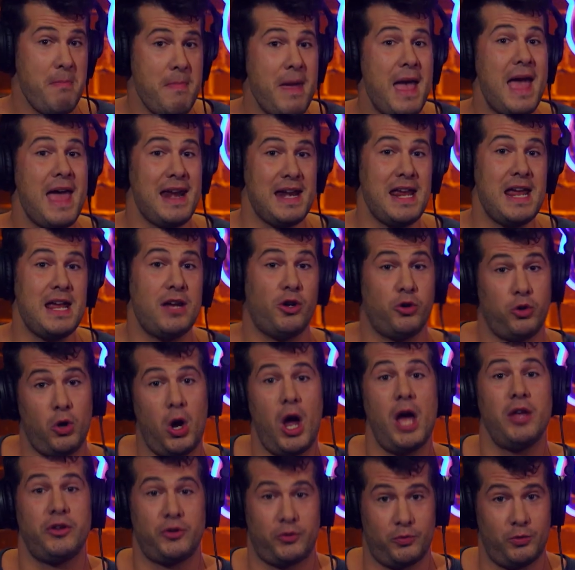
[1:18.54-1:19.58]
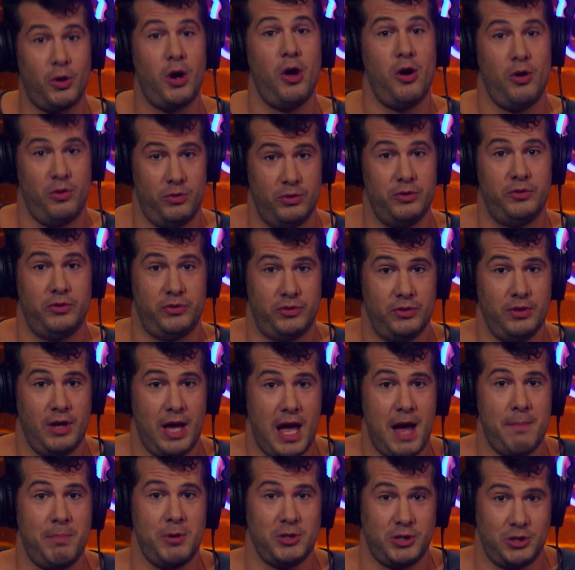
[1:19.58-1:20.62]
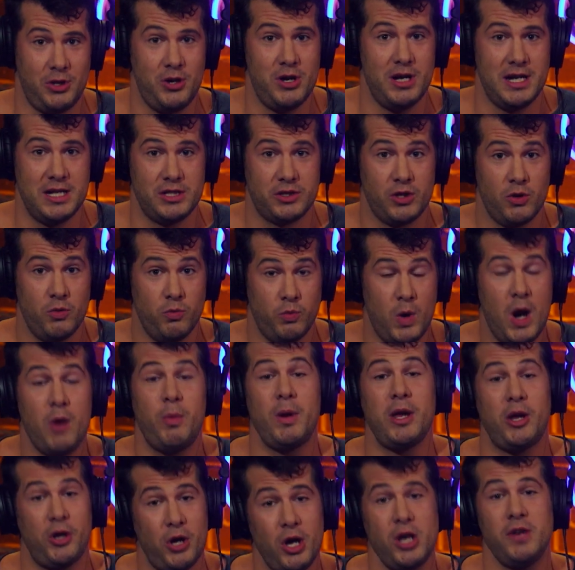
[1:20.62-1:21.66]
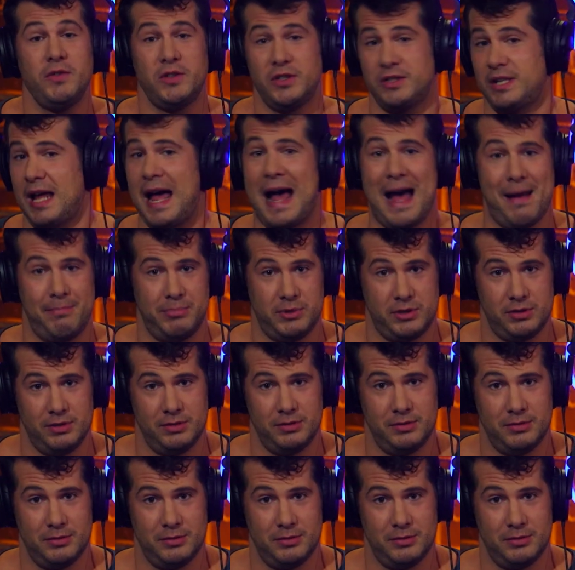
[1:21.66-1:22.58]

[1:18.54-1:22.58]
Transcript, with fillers: many crossroads opportunities where we could have stopped. Yeah,